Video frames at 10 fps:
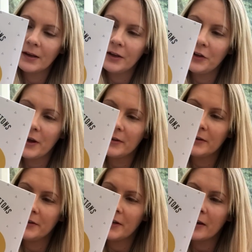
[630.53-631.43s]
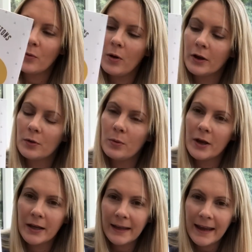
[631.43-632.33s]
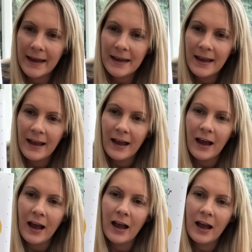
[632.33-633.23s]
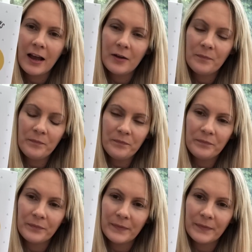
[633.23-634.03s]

you know quite quirky, and